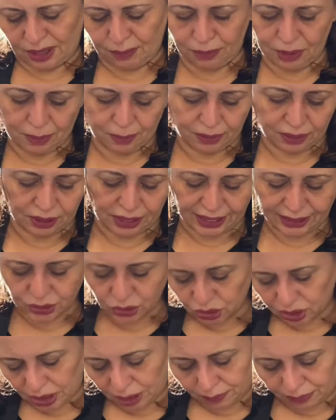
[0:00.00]
people like to
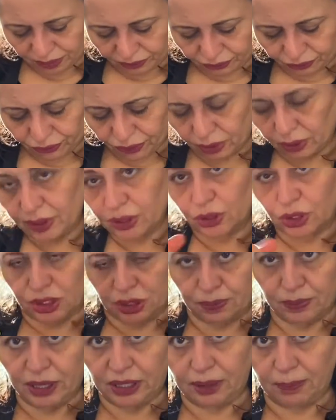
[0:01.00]
keep it full and just
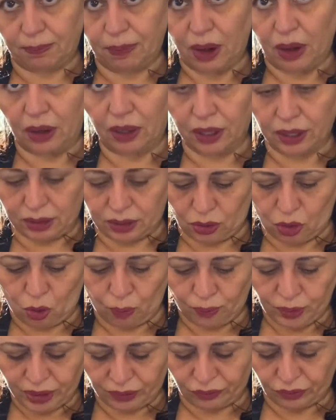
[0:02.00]
make the pocket, the
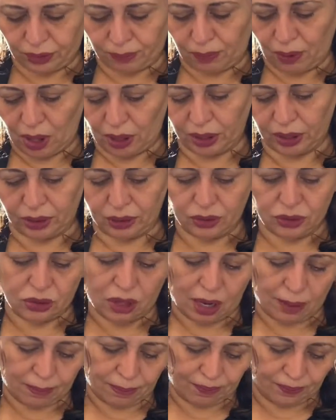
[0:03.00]
opening for the pocket on
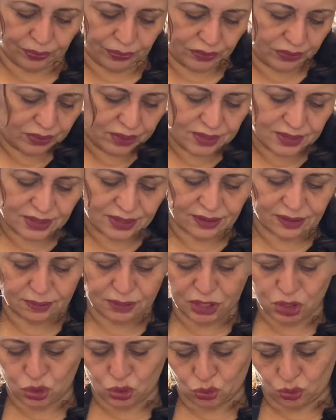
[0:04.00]
top. So this gives me
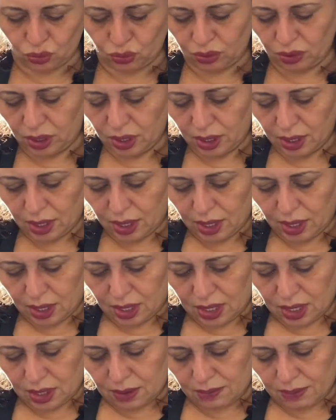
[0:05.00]
two
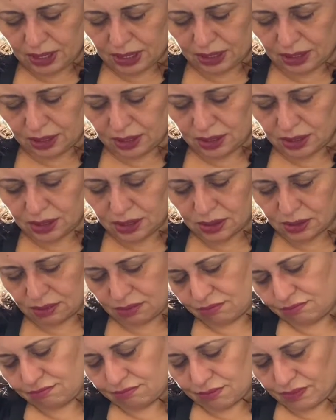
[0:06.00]
because
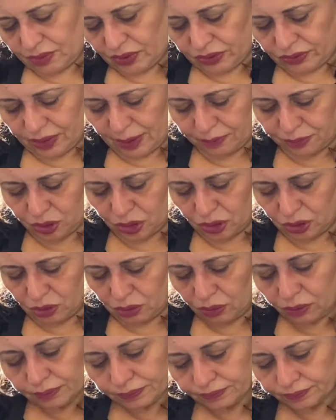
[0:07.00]
it's up to
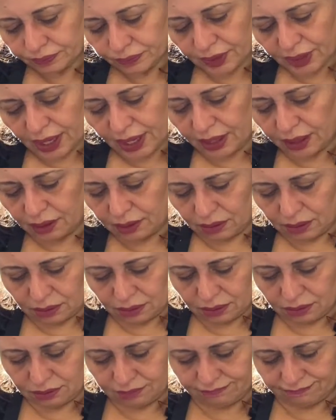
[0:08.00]
you.
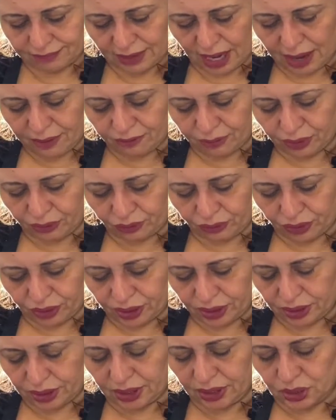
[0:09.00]
I prefer
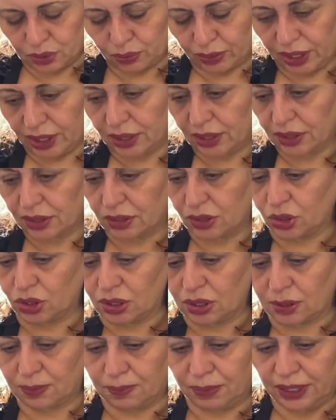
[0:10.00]
it this way. So just
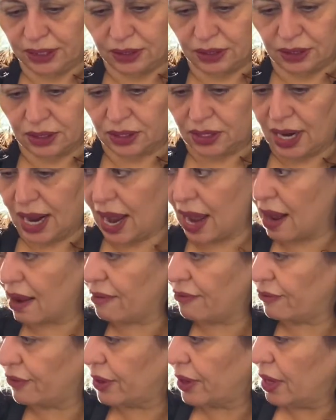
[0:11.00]
split it in half.
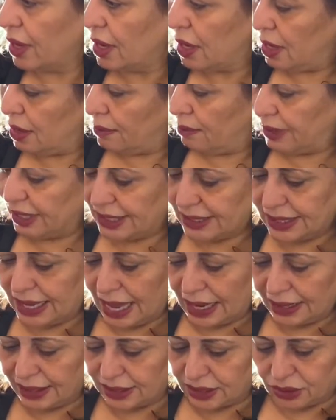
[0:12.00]
My
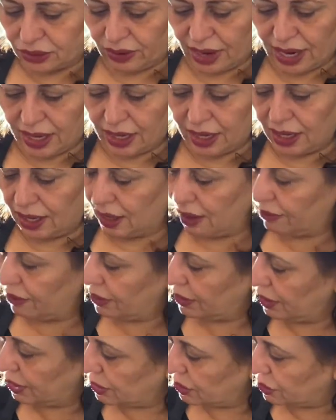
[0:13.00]
salad's ready, everything's